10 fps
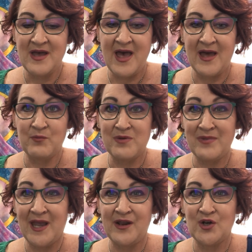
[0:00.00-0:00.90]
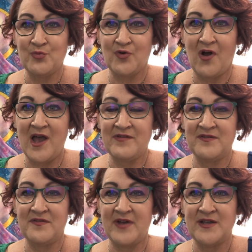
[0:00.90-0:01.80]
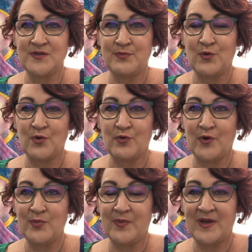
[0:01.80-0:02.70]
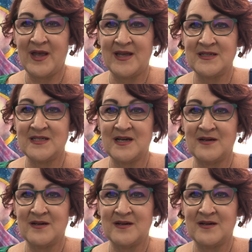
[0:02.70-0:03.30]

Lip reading: and we meet in a private Facebook group, and